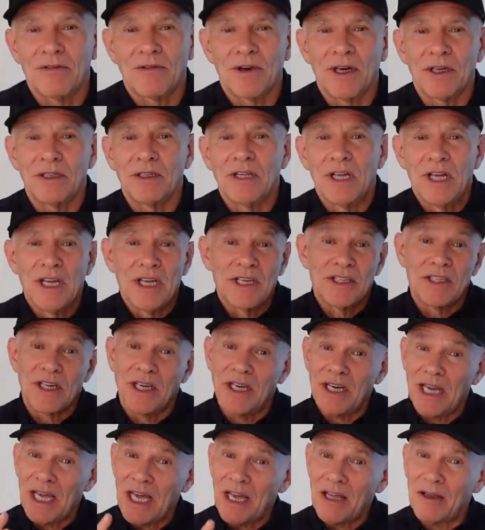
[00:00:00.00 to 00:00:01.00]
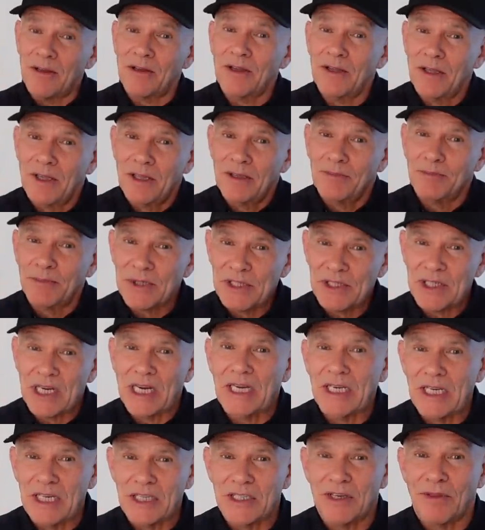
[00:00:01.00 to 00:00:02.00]
the road. So now
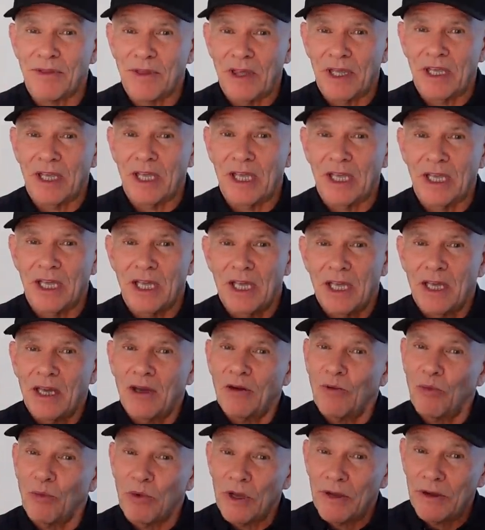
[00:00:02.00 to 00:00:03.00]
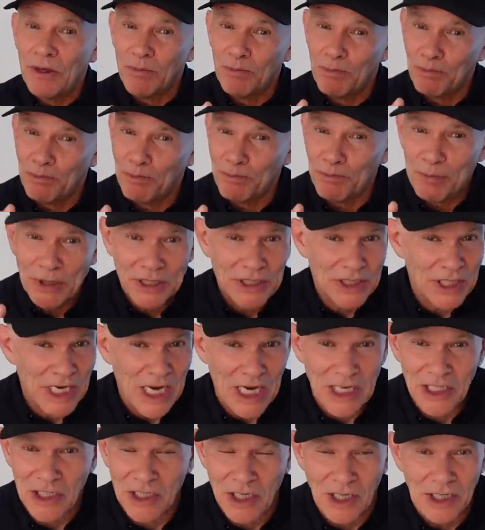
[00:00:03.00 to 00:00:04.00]
Mercedes are thinking, we
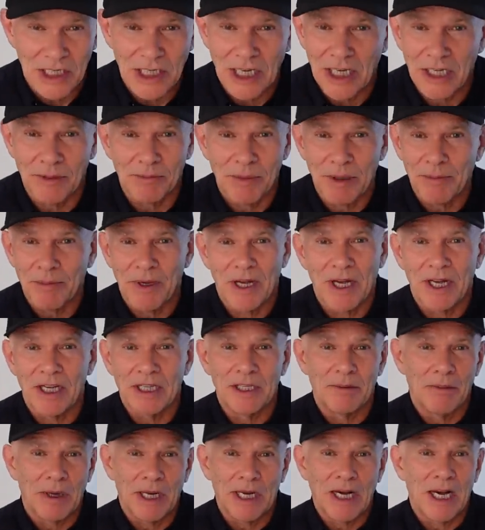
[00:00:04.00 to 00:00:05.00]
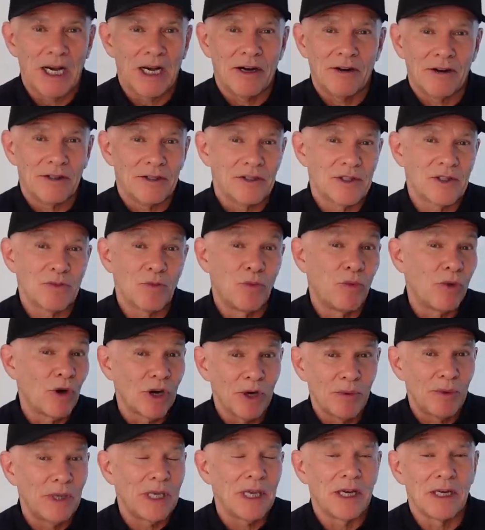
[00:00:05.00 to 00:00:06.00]
potentially going to be behind the McLarens.
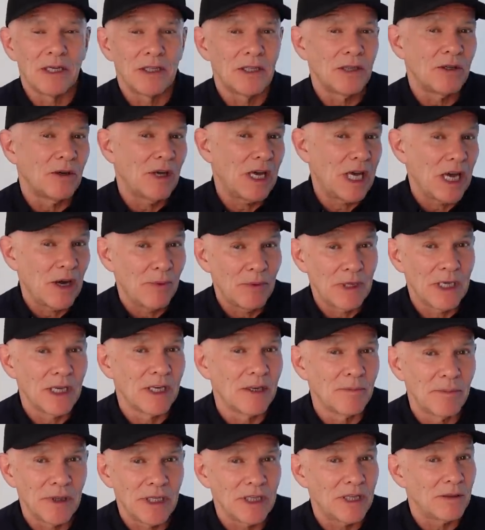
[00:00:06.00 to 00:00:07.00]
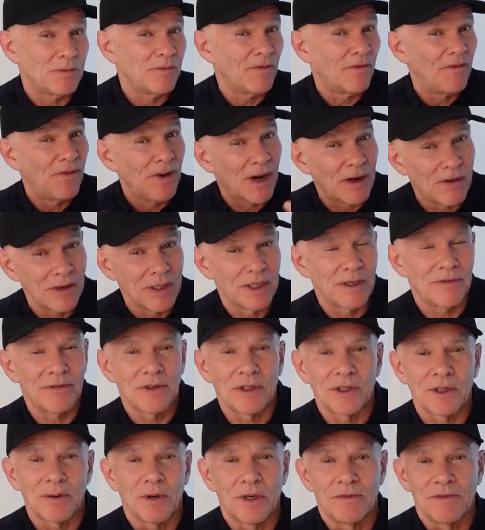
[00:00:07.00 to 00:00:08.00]
What are we going to do? How are we going to beat them? Very
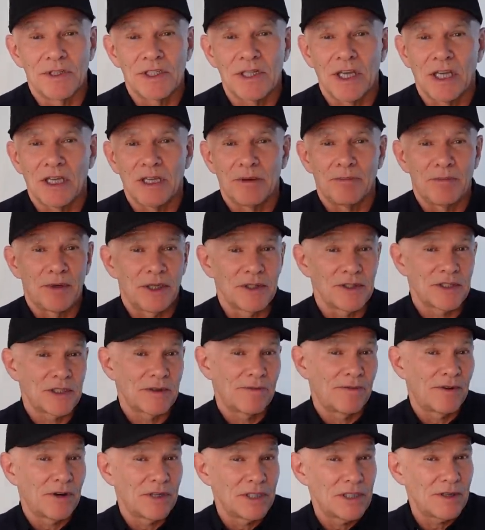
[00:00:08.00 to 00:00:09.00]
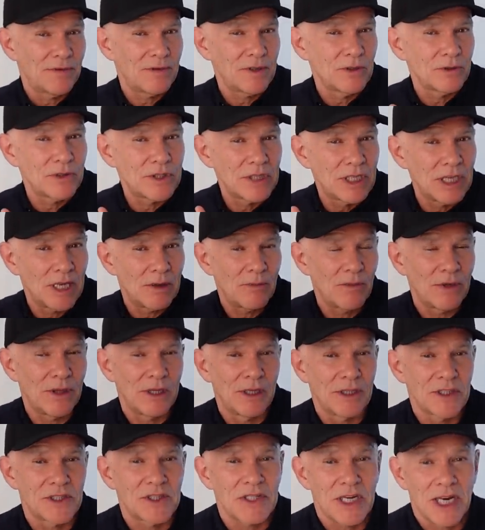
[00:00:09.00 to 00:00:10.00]
difficult to overtake at Monza, very difficult to get
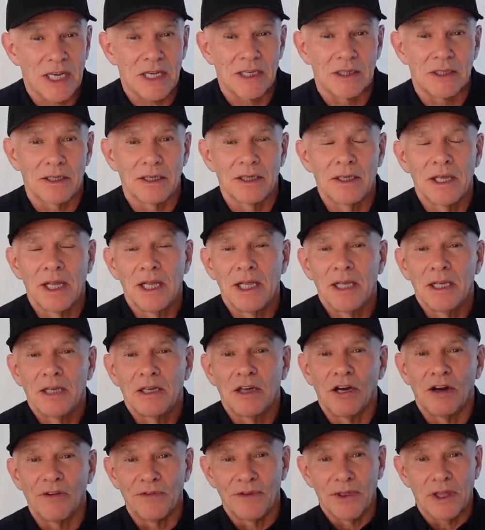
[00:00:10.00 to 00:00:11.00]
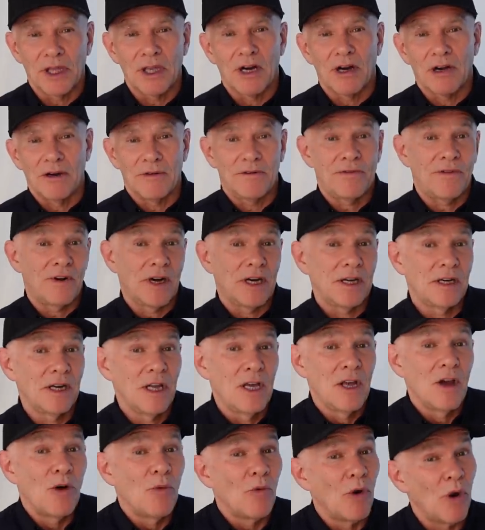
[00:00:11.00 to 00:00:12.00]
within a second of the car in front.
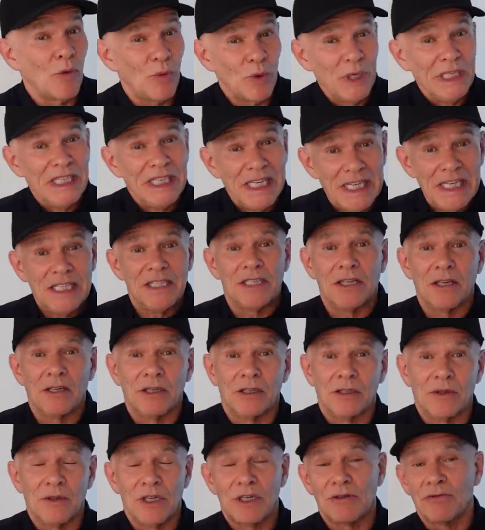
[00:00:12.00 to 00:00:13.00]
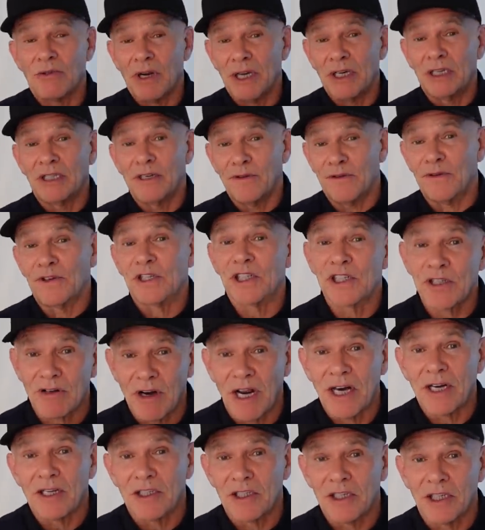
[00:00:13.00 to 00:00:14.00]
What we need to do is run a different
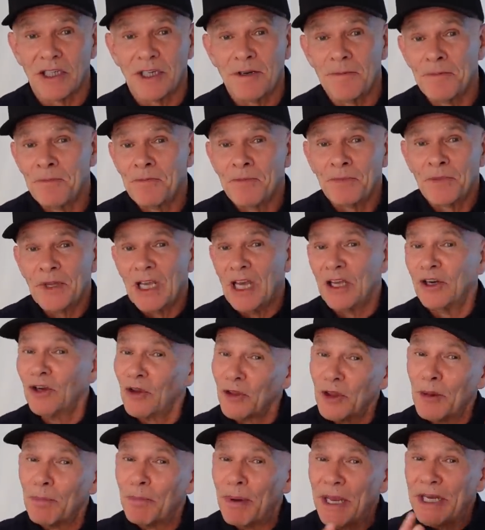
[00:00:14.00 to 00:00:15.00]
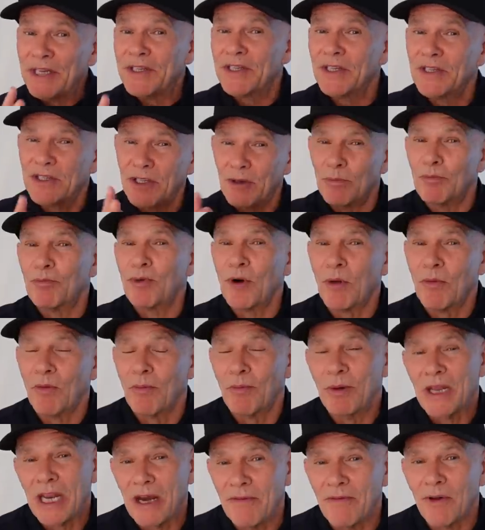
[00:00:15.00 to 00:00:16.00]
strategy, and on the basis that
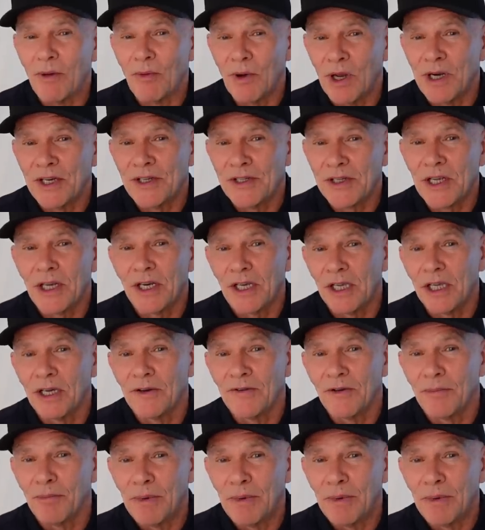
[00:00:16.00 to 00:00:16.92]
probably everyone is going to go for